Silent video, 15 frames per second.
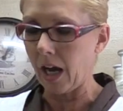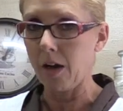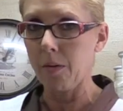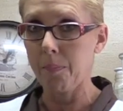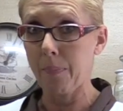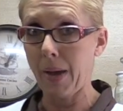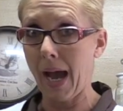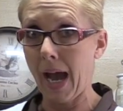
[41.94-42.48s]
a
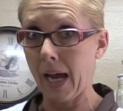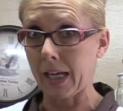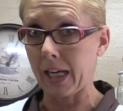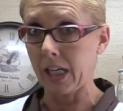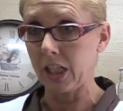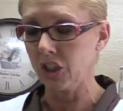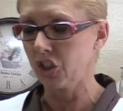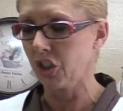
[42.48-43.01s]

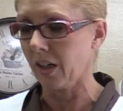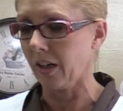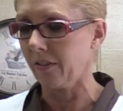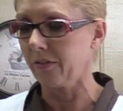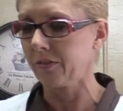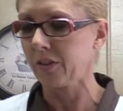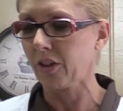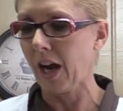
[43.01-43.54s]
package
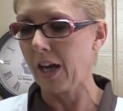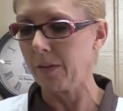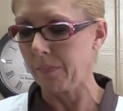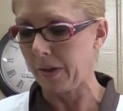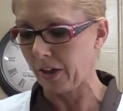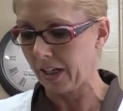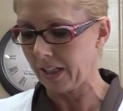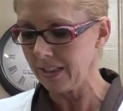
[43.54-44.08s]
of
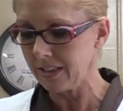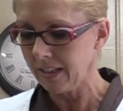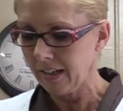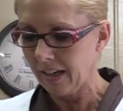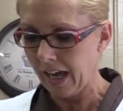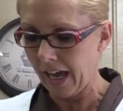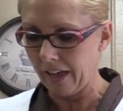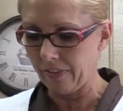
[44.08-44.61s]
cranberries,
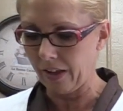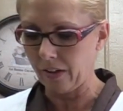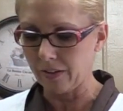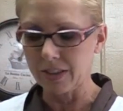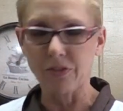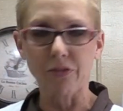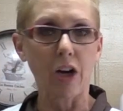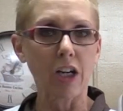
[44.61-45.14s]
and
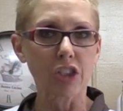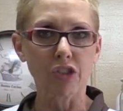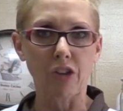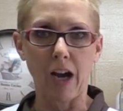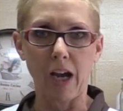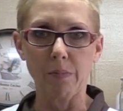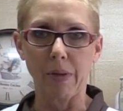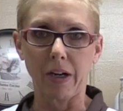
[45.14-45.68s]
that's fresh
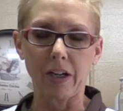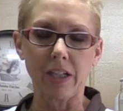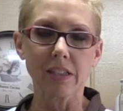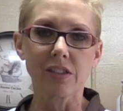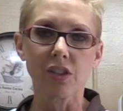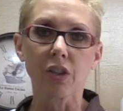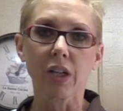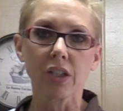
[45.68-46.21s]

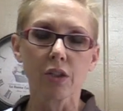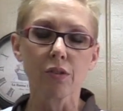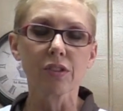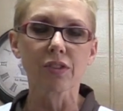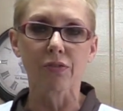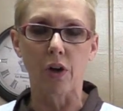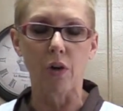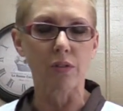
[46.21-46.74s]
cranberries. You can
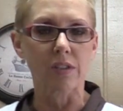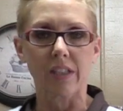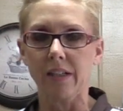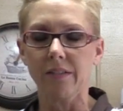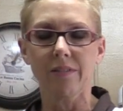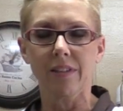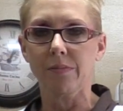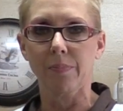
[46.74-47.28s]
use
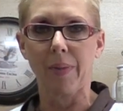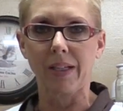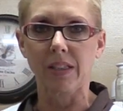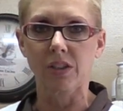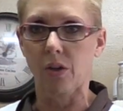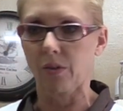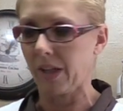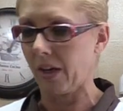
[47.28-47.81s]
frozen, it
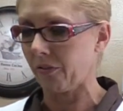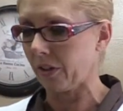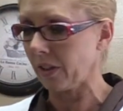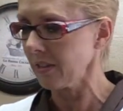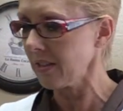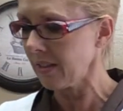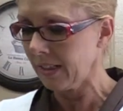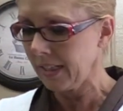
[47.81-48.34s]
makes no
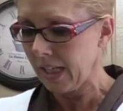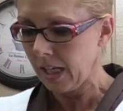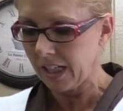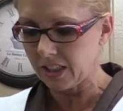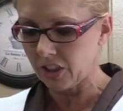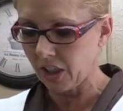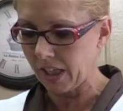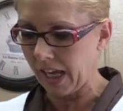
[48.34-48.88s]
difference.
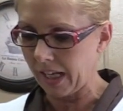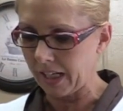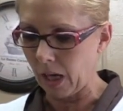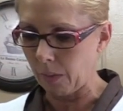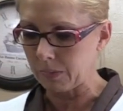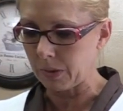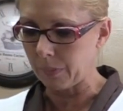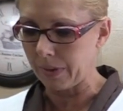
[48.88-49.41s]
It's going to end
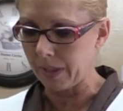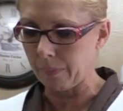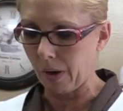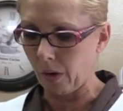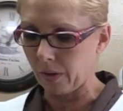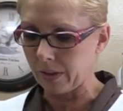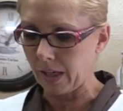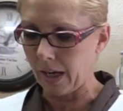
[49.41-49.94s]
up to be about